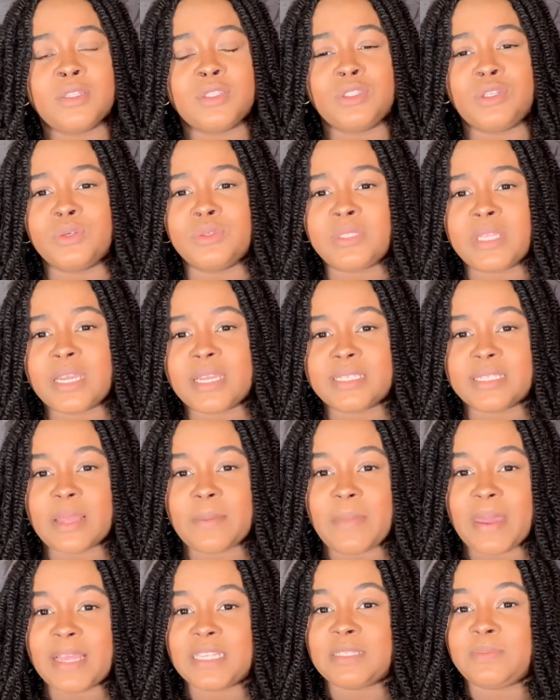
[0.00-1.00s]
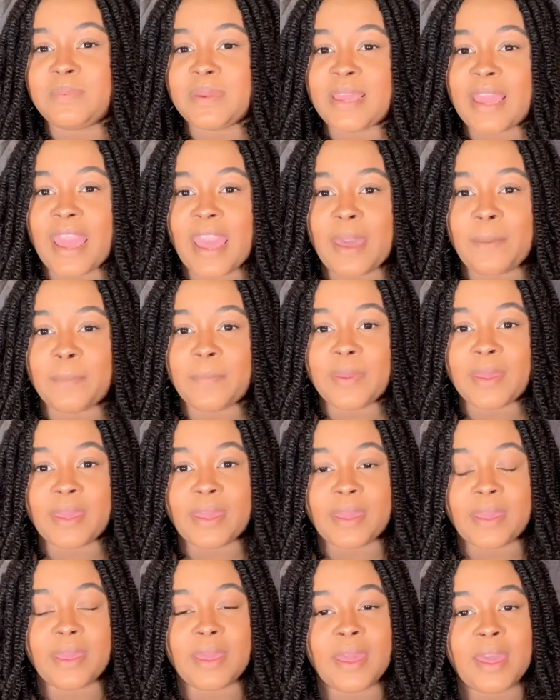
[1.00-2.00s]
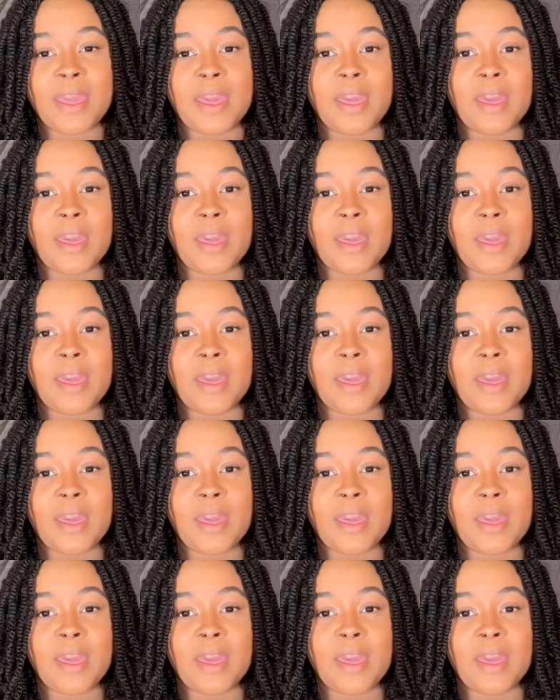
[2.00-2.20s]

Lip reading: do things that makes me happy,